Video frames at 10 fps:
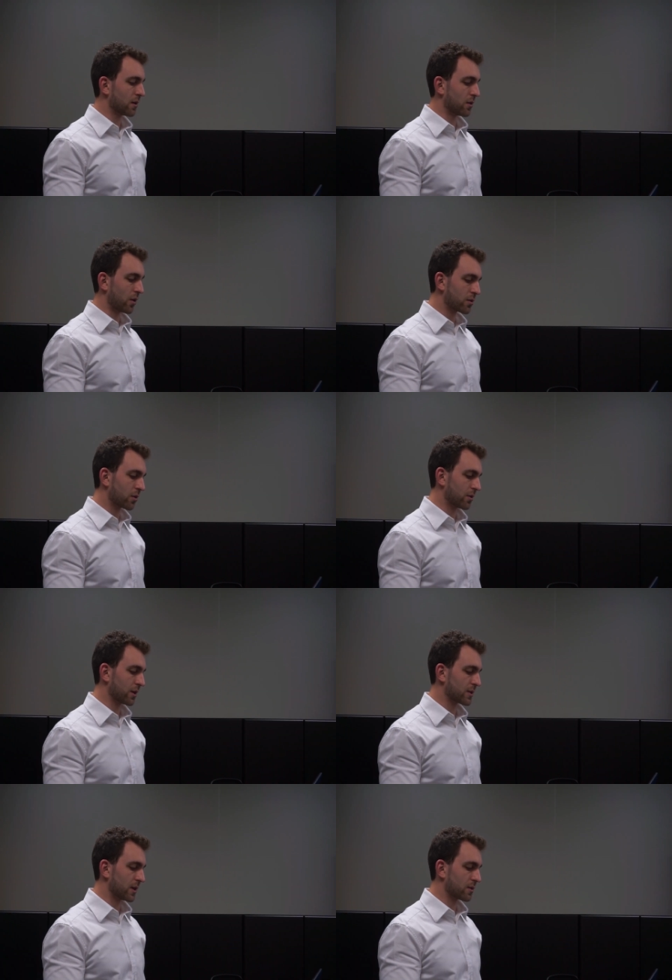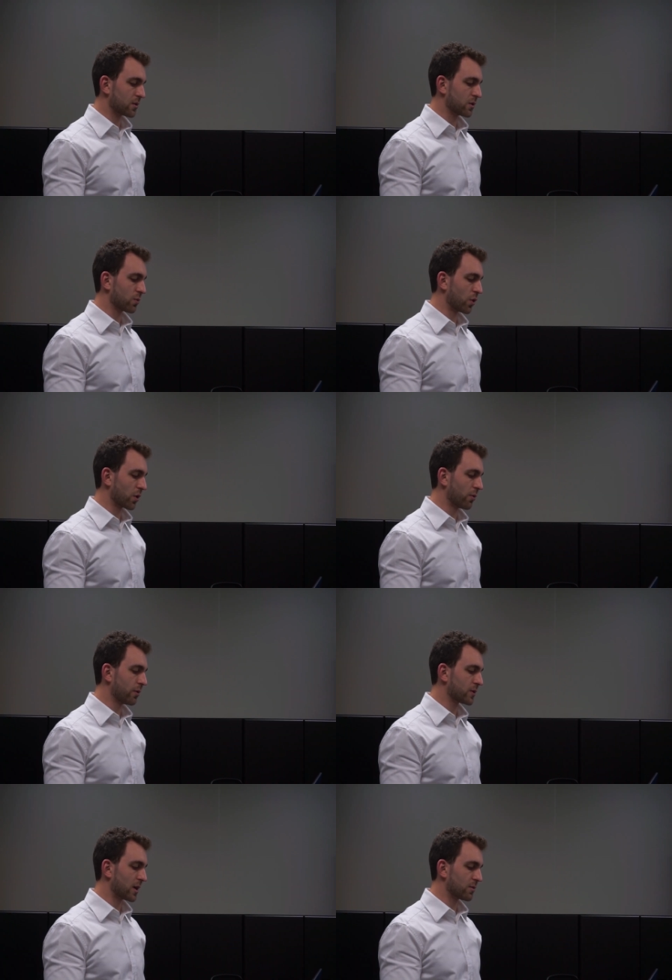non-contact sensors work
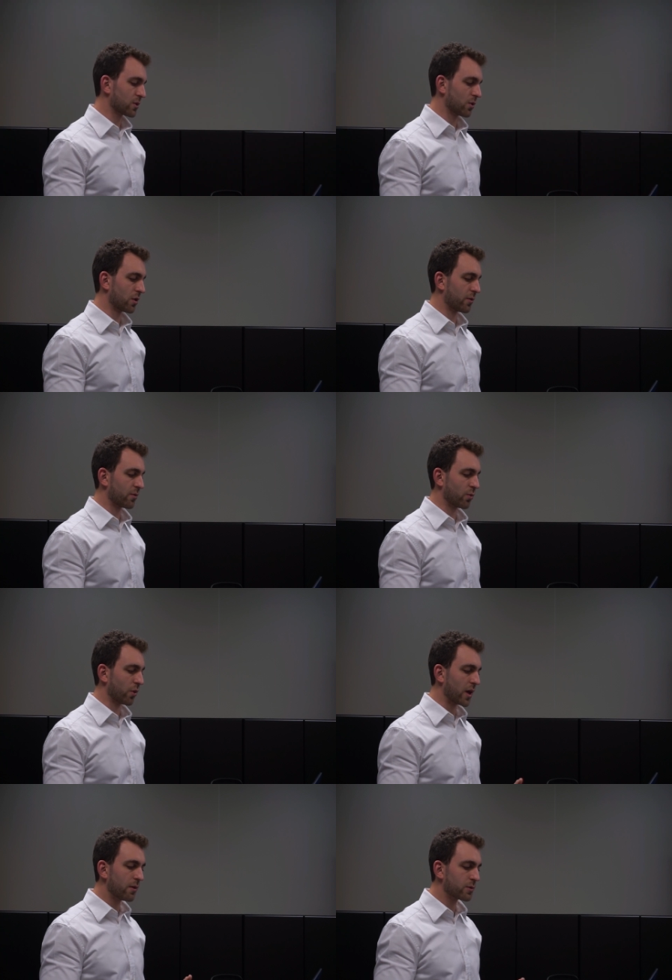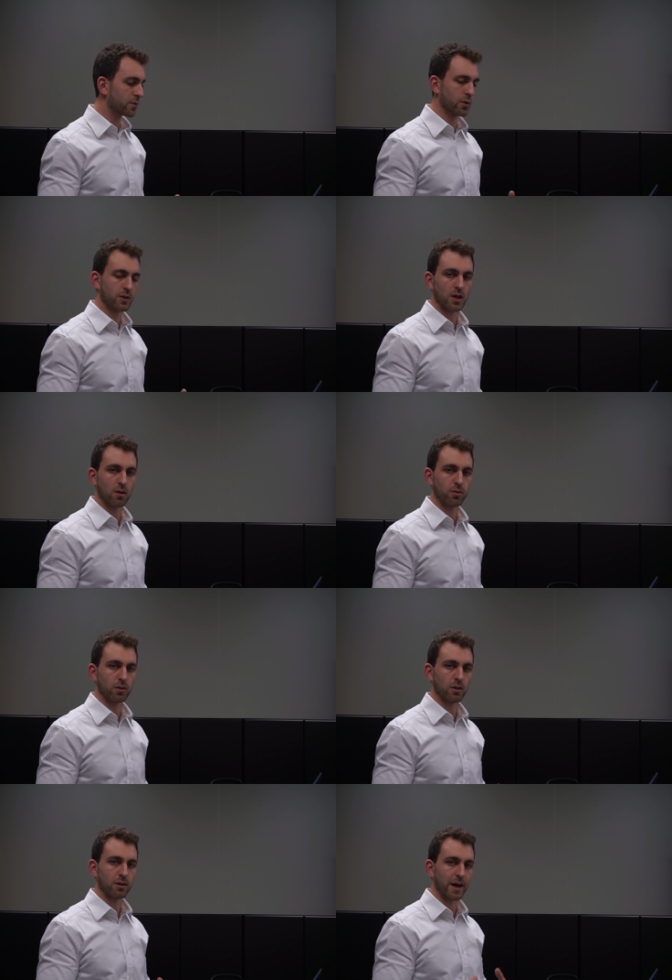with some sort of waves, for
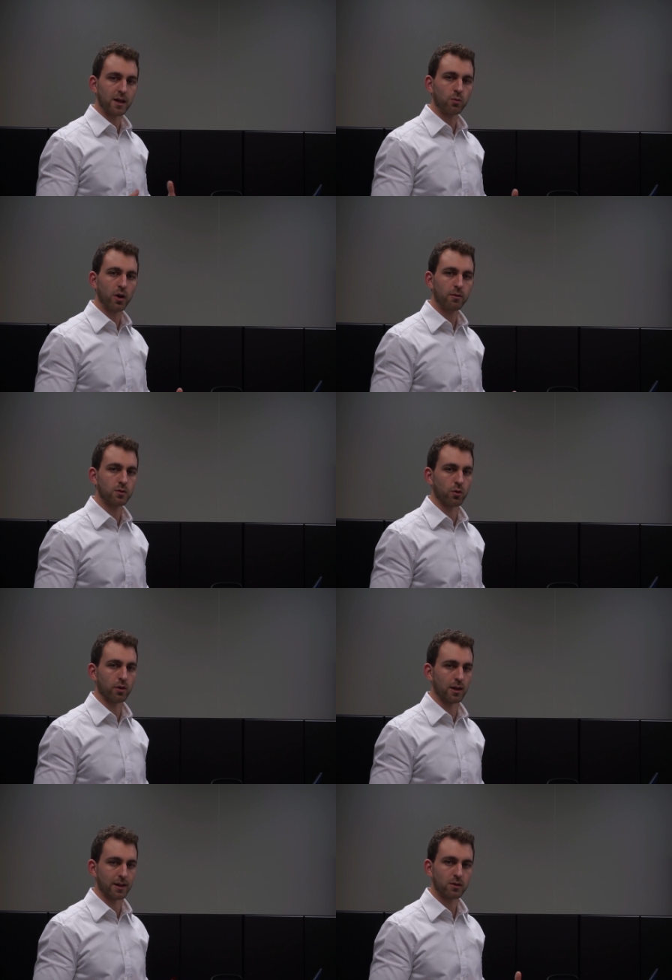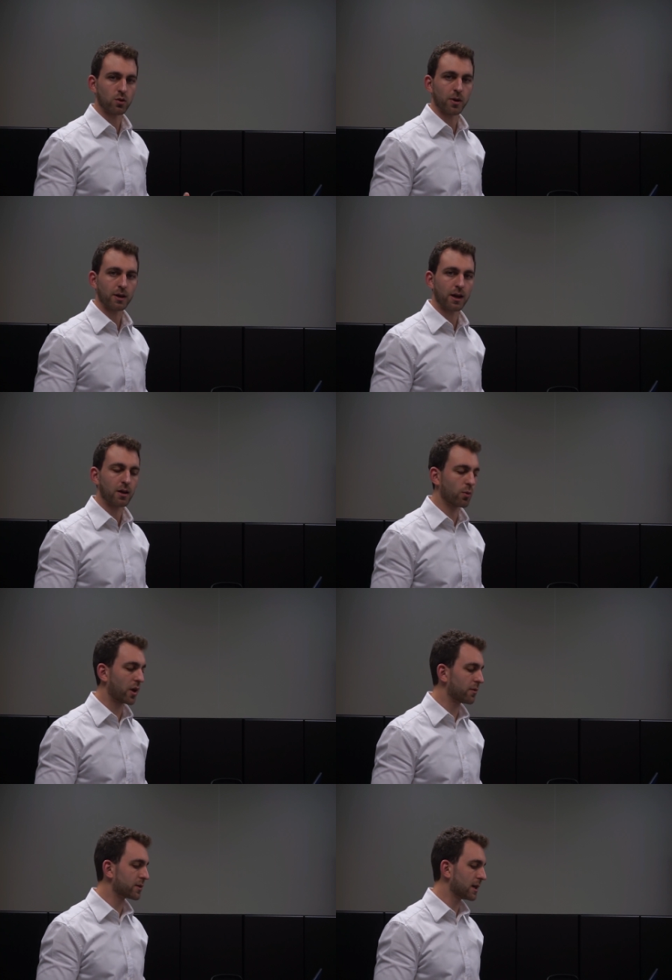example light waves or electromagnetic
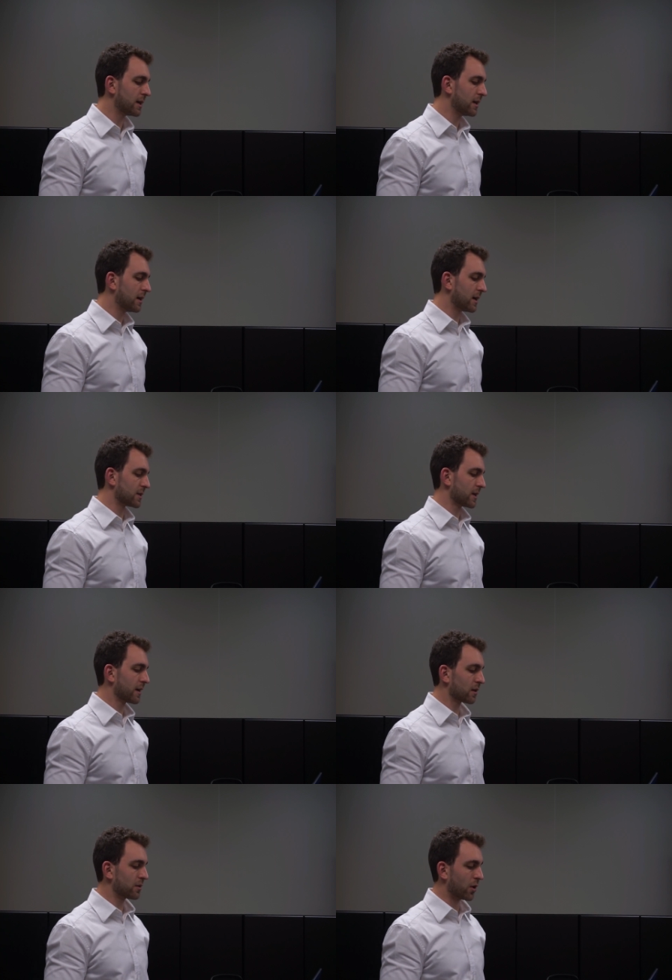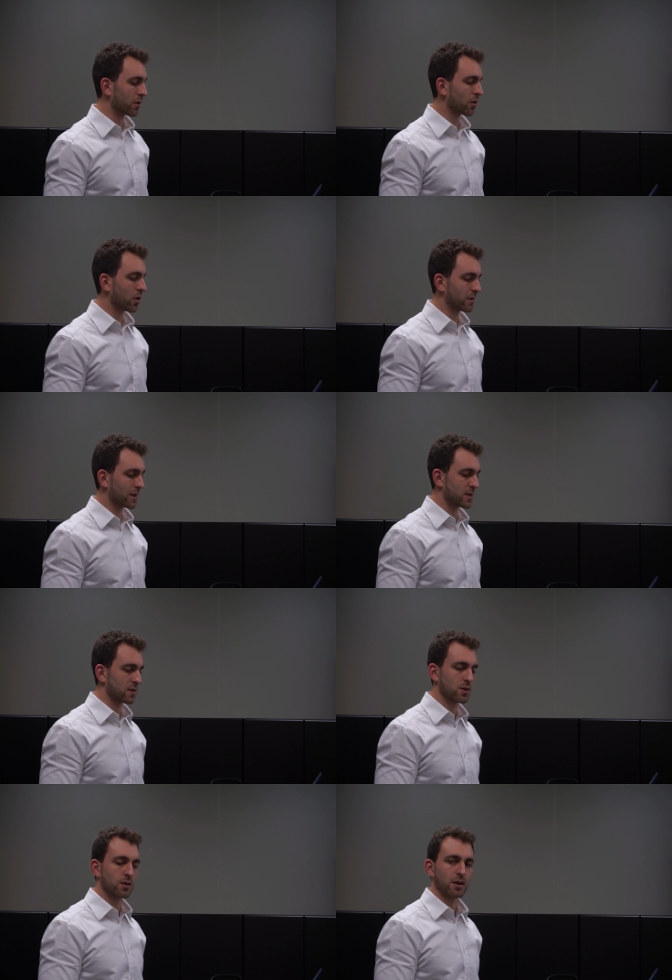waves, a single non-contact
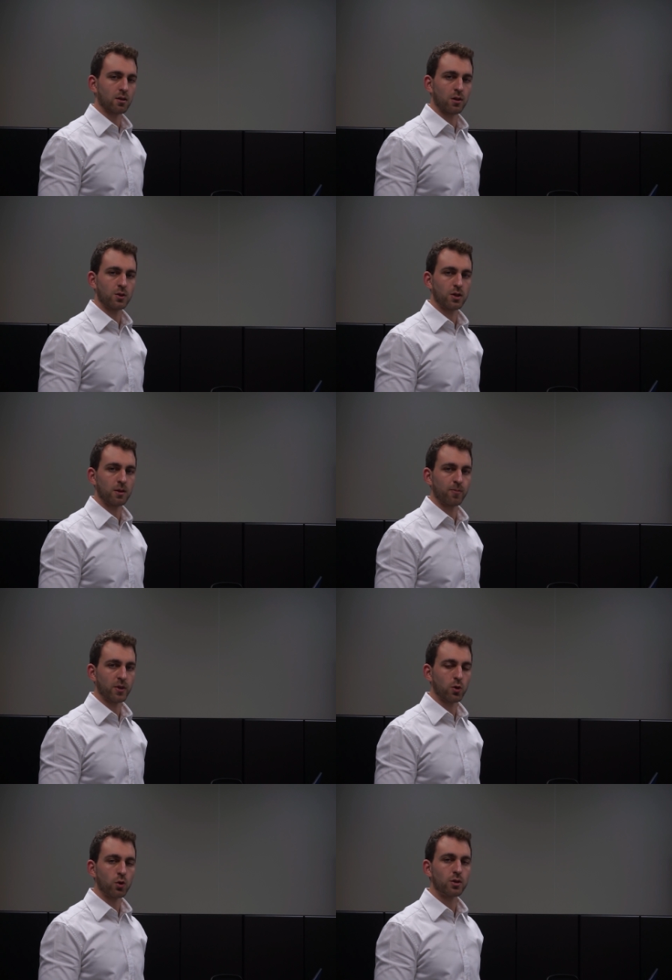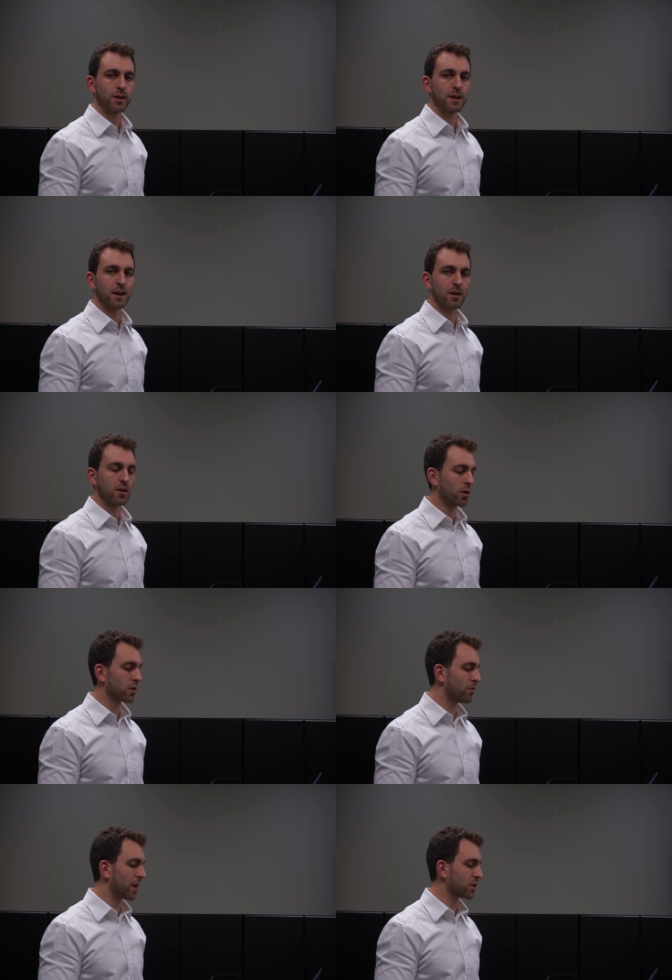sensor technology usually
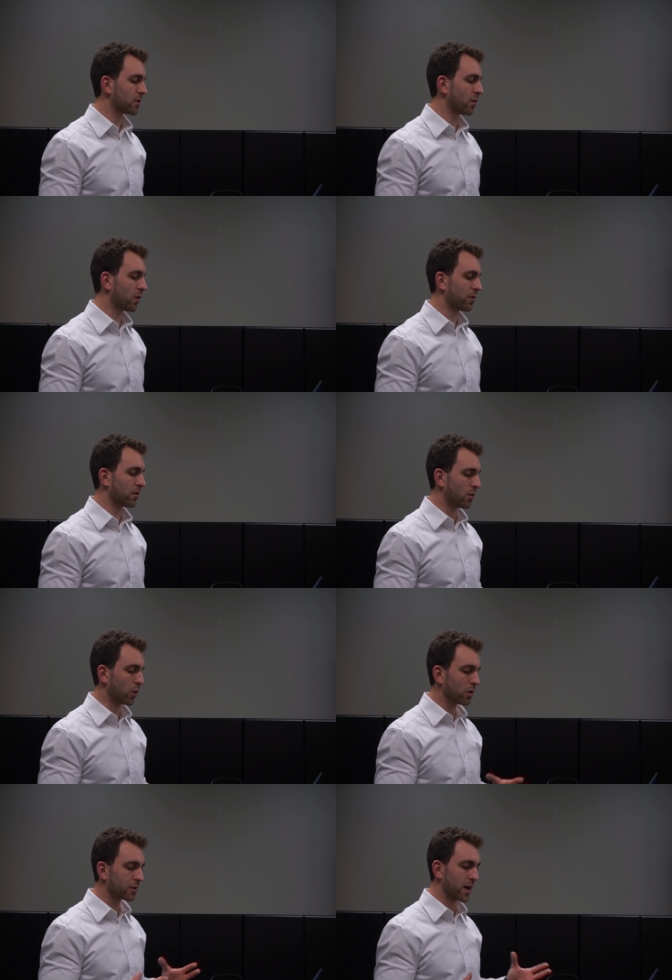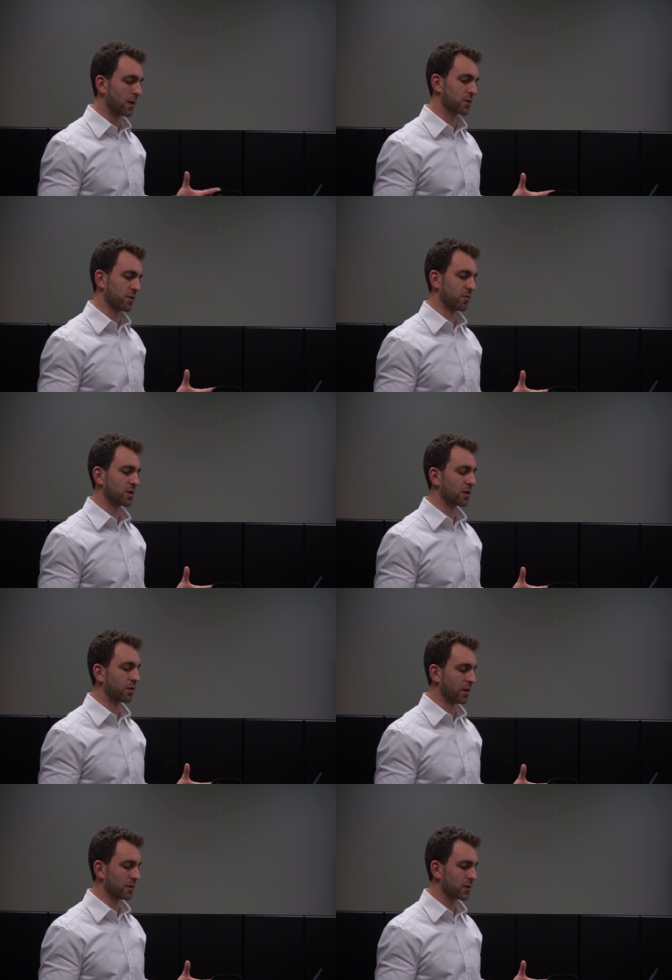cannot measure on all types of
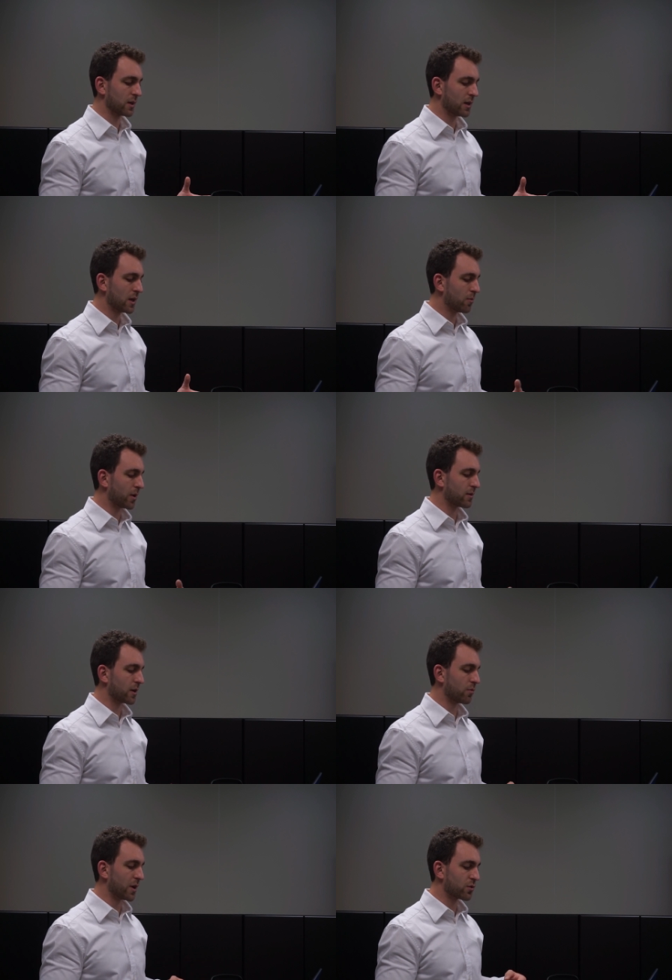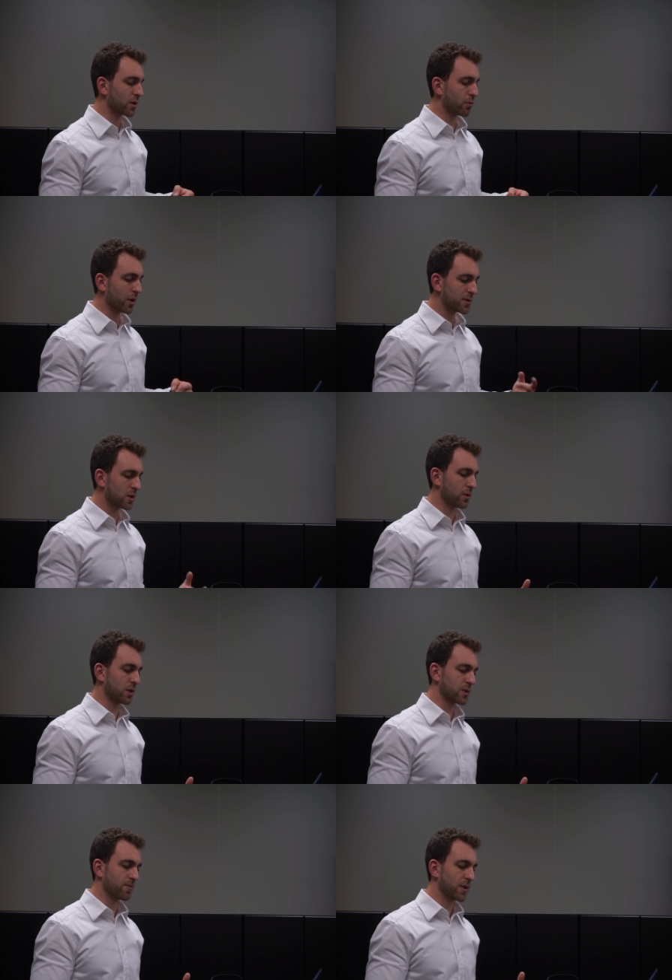materials, but their measuring
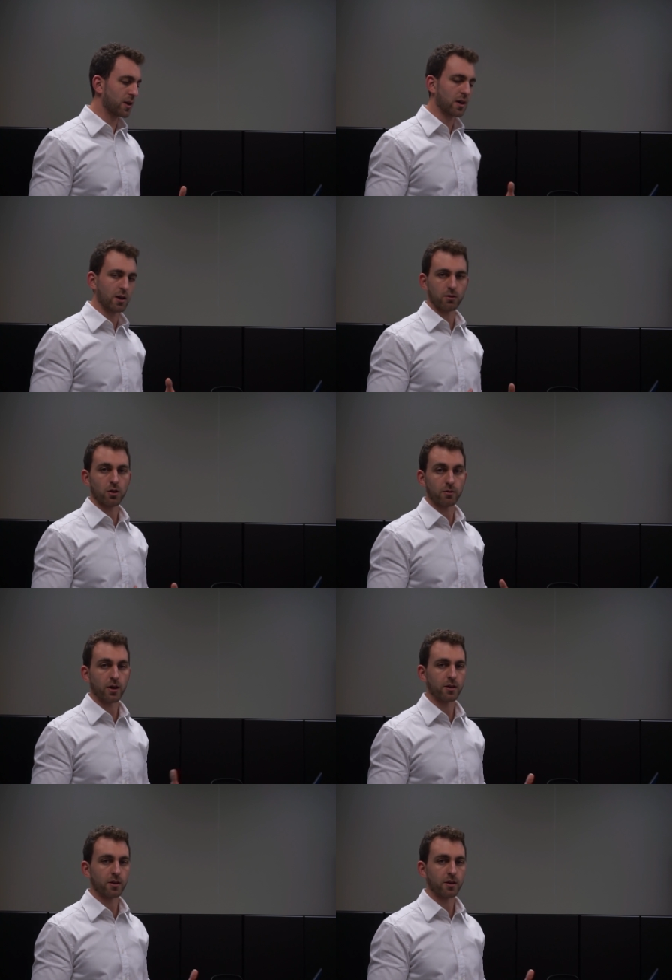principles have a lot of other